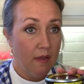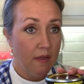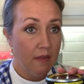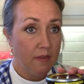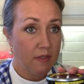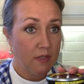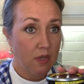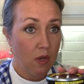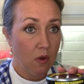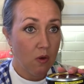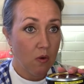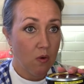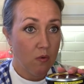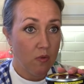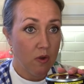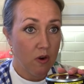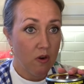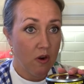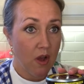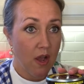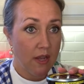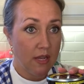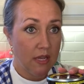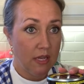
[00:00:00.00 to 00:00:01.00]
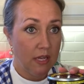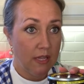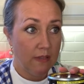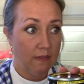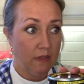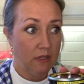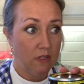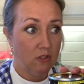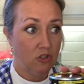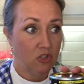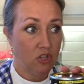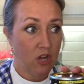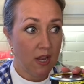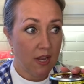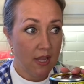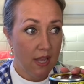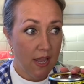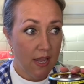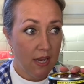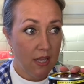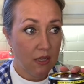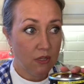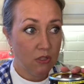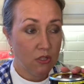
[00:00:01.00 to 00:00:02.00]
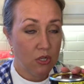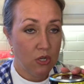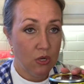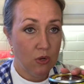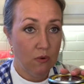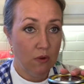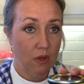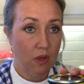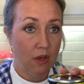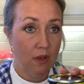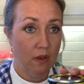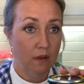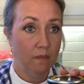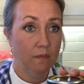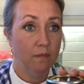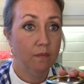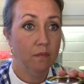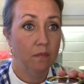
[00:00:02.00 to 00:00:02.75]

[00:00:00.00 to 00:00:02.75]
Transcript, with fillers: So they're not getting these gigantic tuna